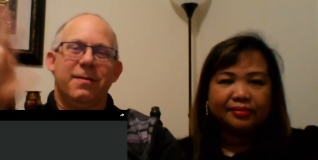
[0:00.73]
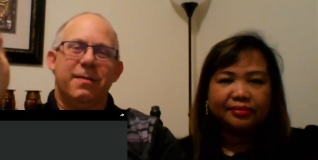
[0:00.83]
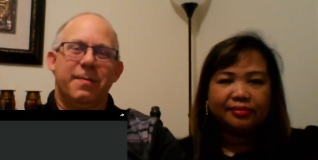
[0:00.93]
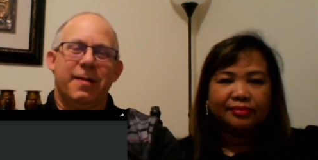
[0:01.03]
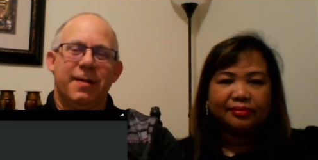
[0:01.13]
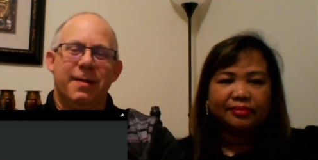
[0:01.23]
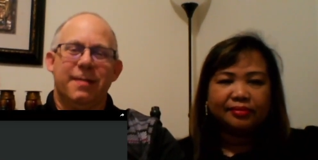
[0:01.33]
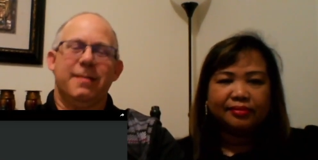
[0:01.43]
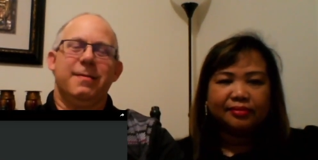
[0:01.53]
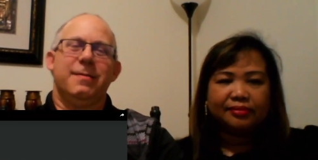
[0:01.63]
Speaker 1: everybody,
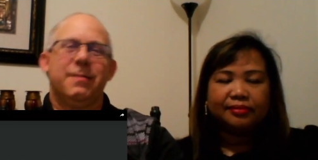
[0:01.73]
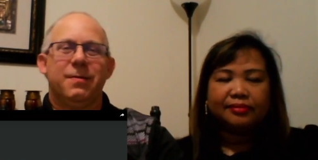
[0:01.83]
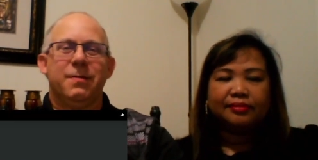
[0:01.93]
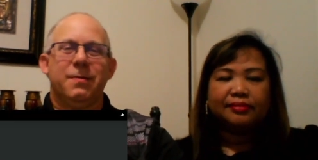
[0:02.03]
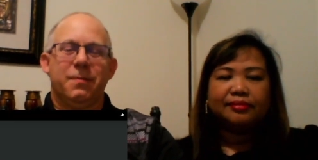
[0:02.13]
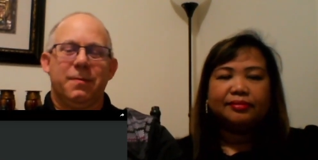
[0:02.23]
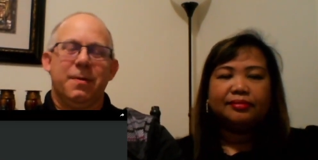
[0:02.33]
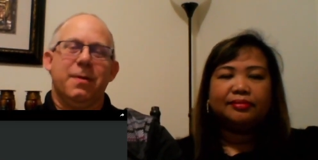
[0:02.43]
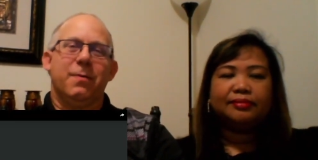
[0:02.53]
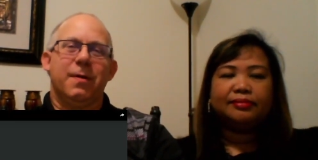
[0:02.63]

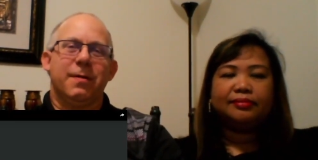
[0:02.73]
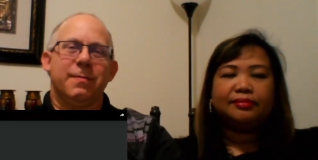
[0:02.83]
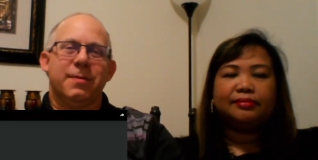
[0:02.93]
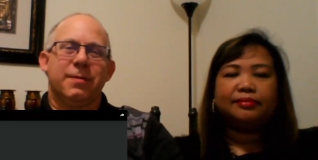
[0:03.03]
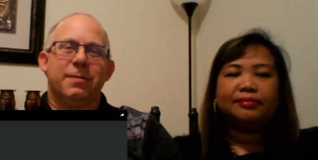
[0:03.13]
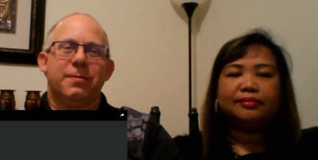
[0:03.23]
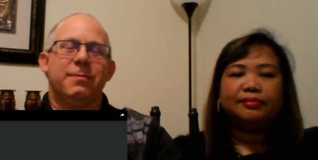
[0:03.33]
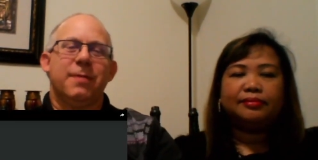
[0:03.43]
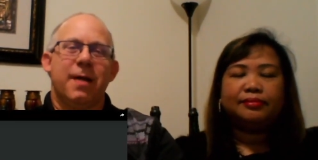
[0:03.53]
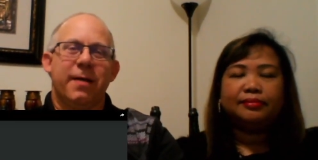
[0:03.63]
welcome to
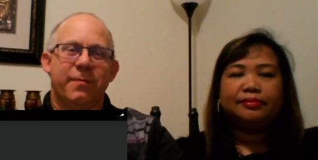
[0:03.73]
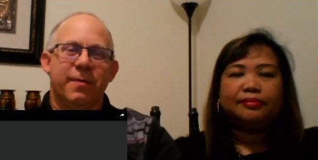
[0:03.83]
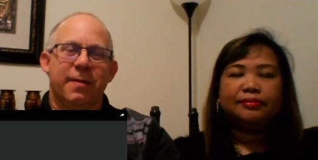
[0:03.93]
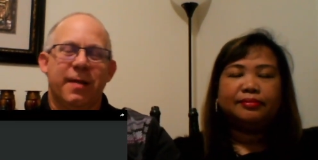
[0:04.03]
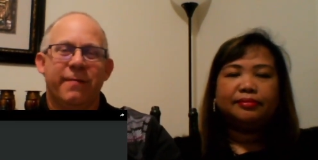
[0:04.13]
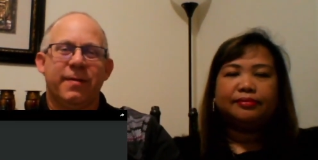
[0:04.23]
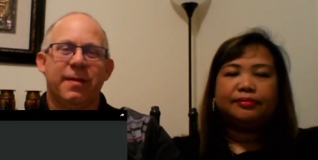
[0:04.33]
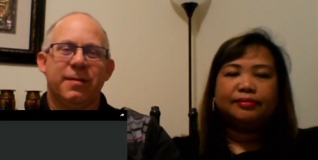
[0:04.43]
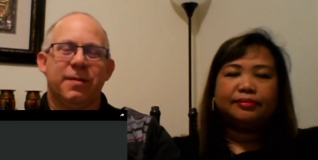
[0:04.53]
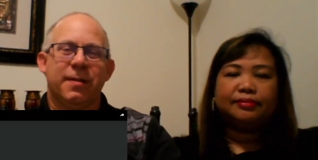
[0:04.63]
Life with Kevin and
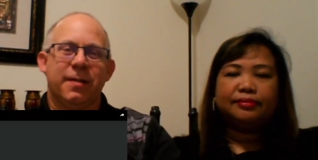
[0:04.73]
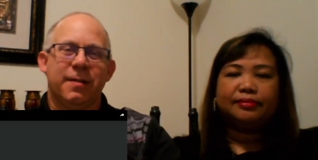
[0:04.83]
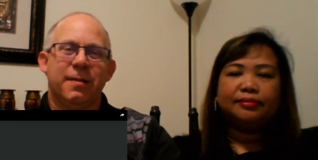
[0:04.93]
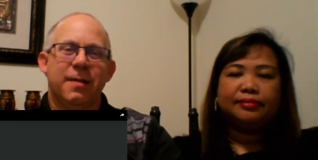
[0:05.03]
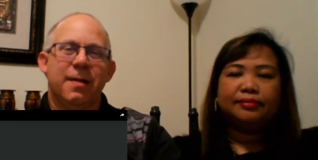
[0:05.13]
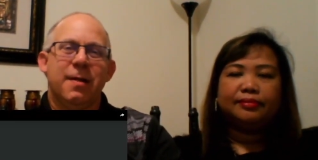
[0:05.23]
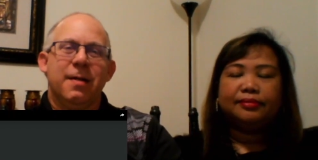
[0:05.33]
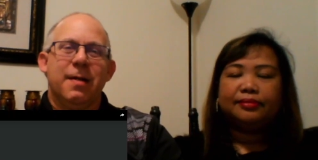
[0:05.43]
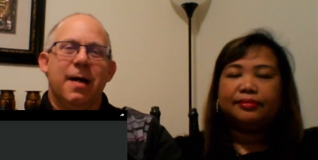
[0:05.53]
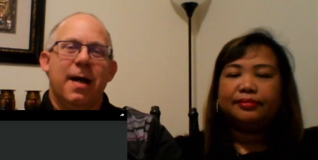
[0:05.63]
Jelene.
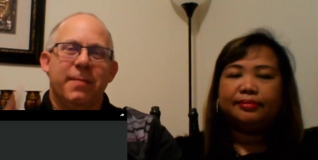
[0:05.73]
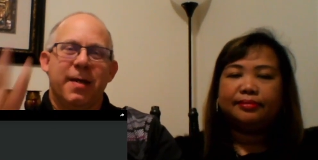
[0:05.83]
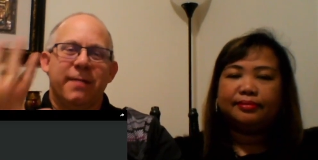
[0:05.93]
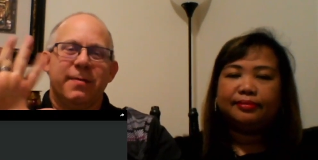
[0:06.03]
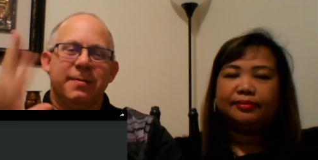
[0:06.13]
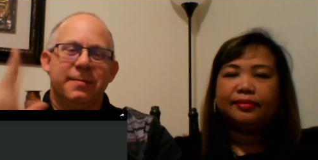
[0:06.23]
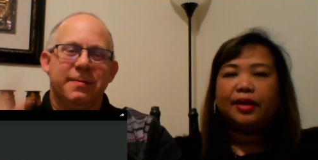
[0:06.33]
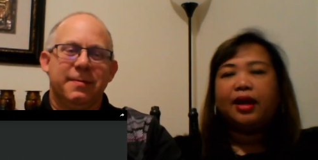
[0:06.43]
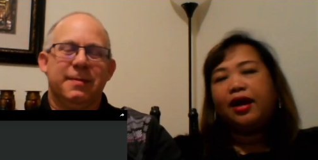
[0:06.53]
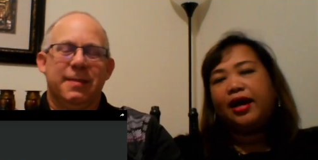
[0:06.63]
I'm Kevin.
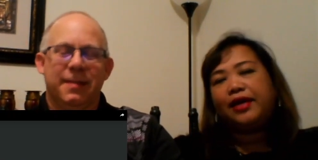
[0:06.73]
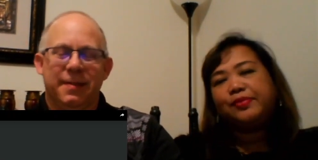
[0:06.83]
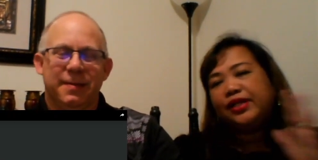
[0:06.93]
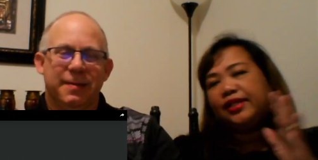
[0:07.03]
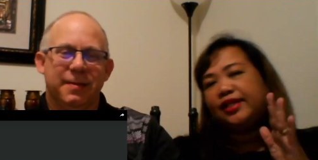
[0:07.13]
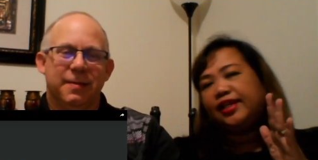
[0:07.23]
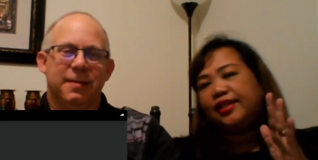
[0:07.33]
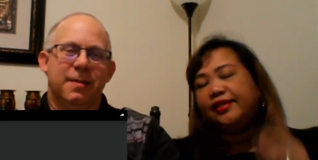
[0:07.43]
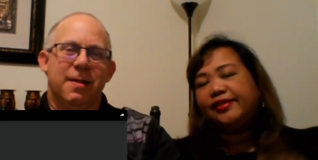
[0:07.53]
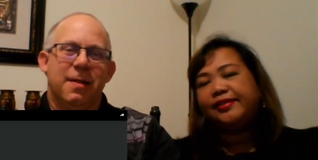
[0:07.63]
Speaker 2: I'm Jelene.
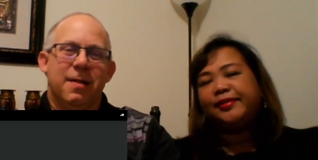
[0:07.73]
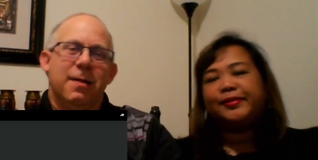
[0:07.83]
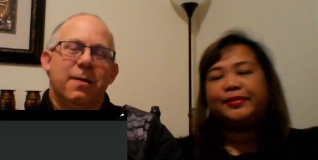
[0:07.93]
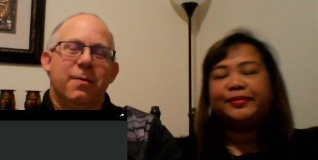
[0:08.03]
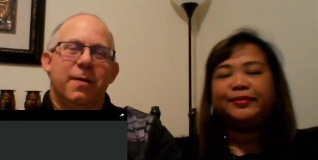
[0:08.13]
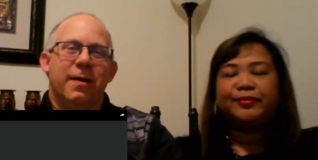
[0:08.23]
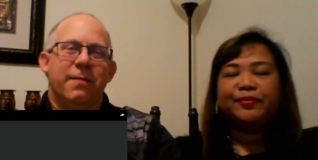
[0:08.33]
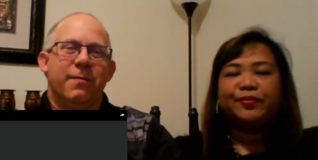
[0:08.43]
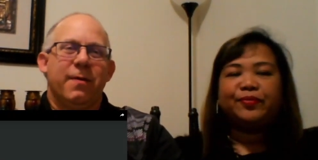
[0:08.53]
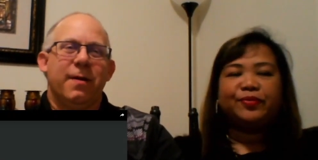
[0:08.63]
Speaker 1: We're here
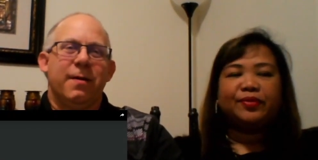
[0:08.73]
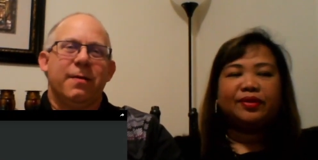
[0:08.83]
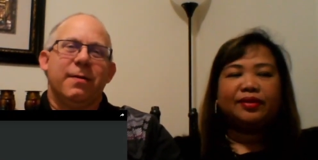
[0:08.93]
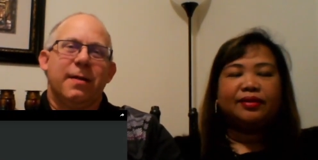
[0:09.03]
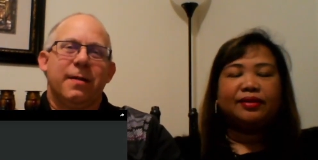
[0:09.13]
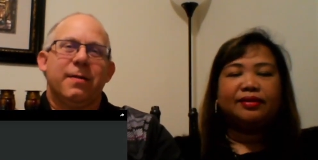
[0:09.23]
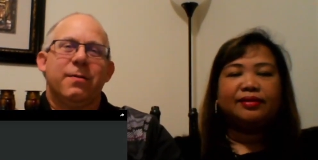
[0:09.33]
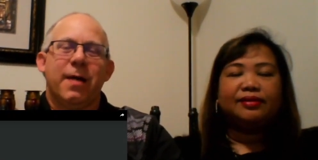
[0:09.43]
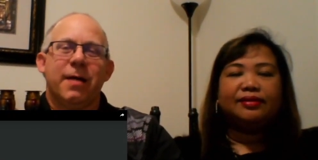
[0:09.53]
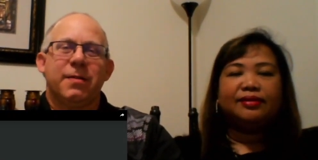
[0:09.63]
for another uh,
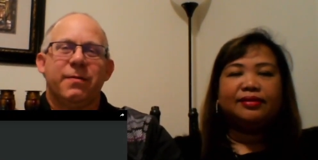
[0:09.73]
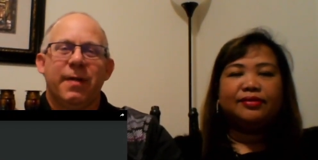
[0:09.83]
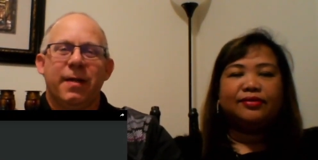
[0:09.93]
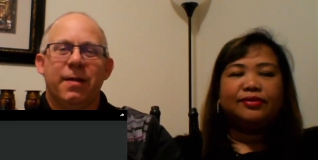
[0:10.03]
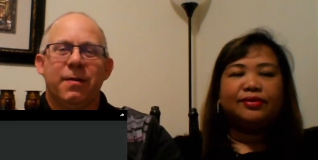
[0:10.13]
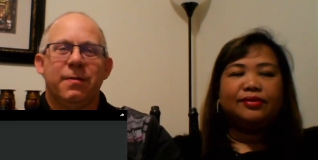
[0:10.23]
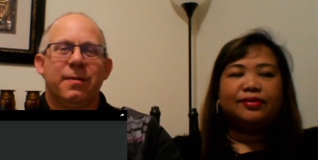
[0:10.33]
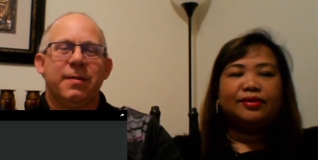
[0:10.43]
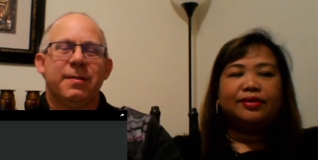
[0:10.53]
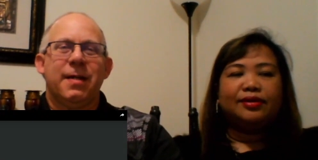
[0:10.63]
reaction video.
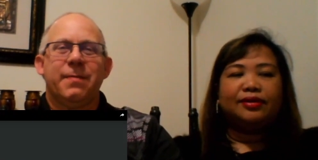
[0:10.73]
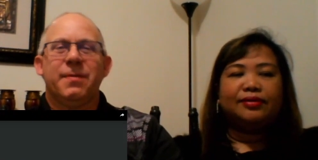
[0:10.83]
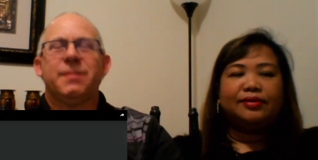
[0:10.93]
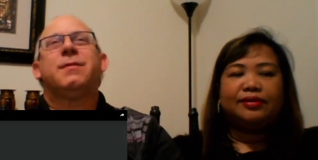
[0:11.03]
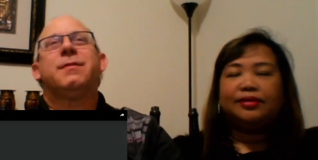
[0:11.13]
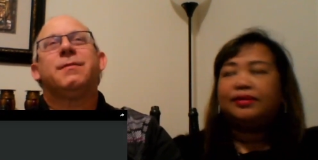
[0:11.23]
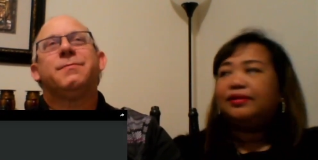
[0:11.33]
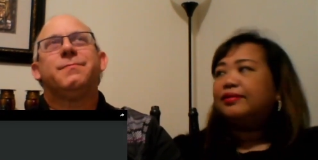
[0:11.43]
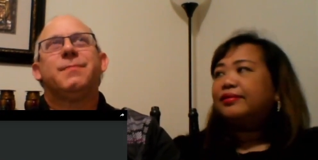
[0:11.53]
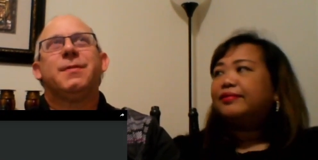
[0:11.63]
This time it's a
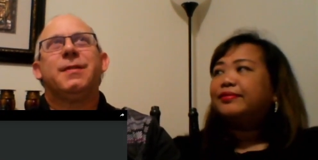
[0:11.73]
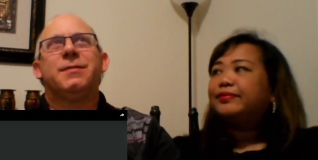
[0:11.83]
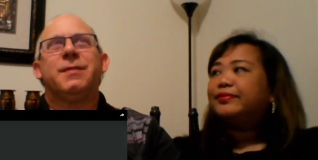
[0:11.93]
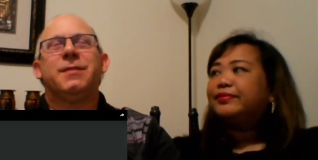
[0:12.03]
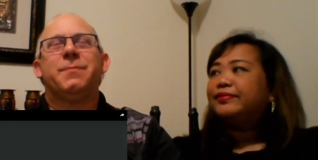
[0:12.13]
it's it's